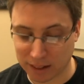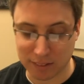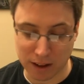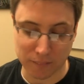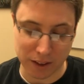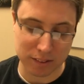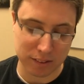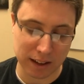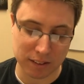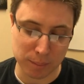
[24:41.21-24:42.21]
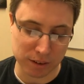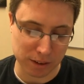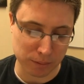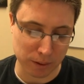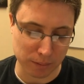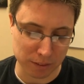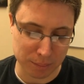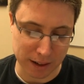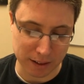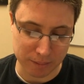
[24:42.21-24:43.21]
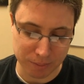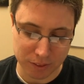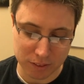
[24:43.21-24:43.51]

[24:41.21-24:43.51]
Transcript: That's how much I'd want to respect it.